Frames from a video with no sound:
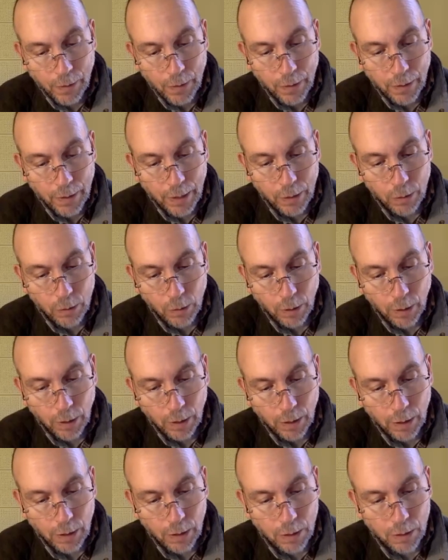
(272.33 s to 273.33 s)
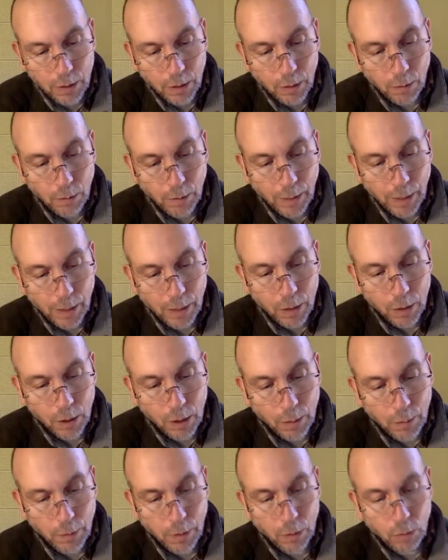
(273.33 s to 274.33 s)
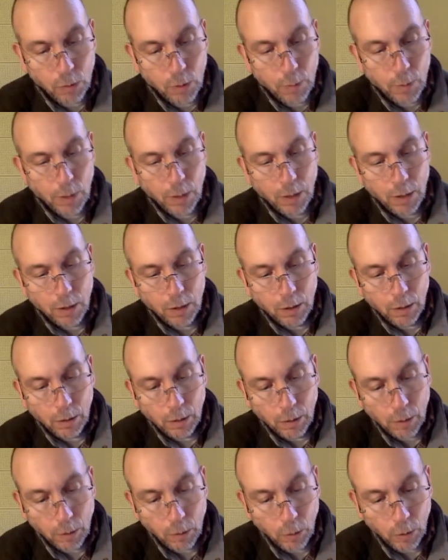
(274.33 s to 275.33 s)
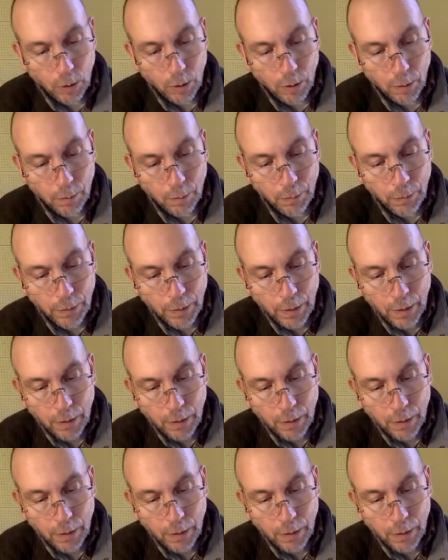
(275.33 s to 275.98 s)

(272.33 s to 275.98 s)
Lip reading: that drunkenness and rage can be attributed to him